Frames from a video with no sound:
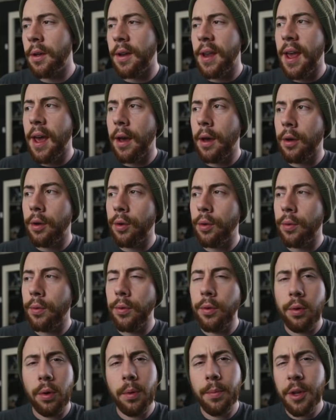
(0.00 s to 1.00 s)
Now,
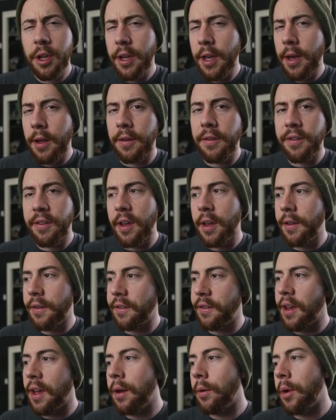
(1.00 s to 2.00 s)
normally I'd say
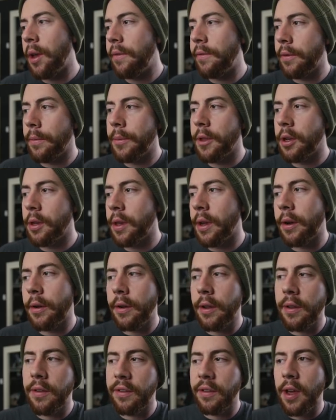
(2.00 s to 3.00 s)
stay away from the
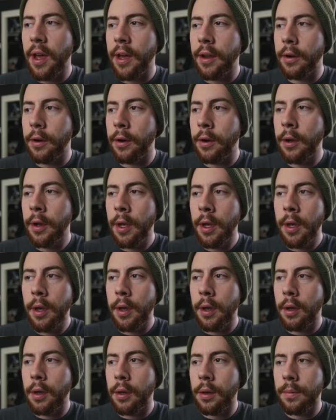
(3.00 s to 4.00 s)
clarity slider
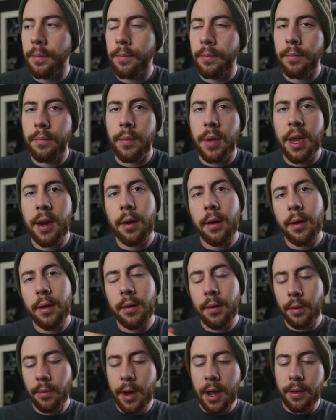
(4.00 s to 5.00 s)
um,
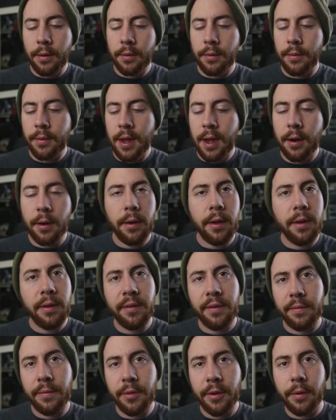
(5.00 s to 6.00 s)
around
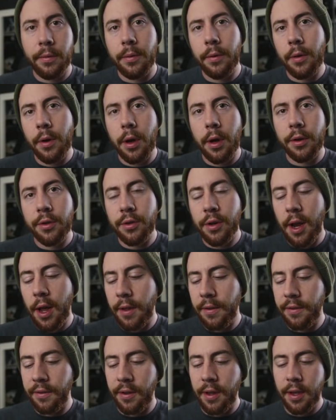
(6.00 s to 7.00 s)
areas of tonal
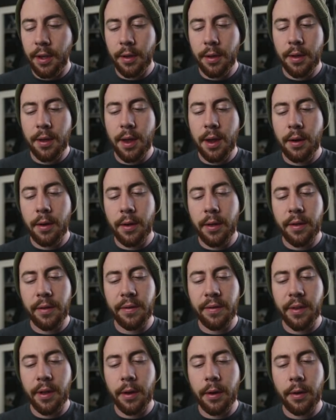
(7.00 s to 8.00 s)
contrast, like
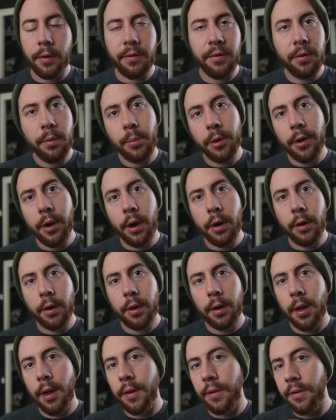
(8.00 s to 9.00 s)
areas that are super
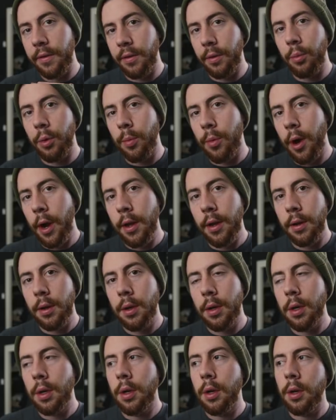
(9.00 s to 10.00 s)
dark and super bright.
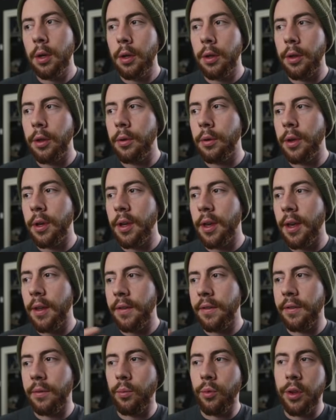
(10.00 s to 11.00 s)
You can
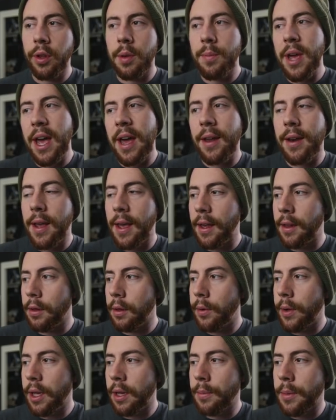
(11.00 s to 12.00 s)
get some really bad
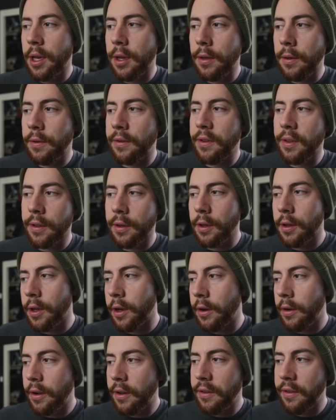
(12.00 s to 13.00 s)
haloing by using the
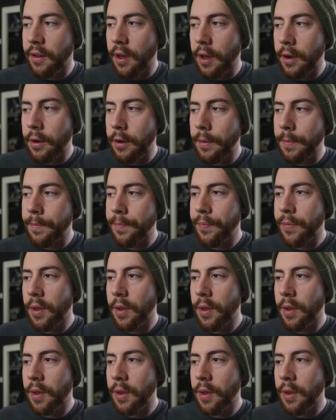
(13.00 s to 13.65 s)
clarity slider.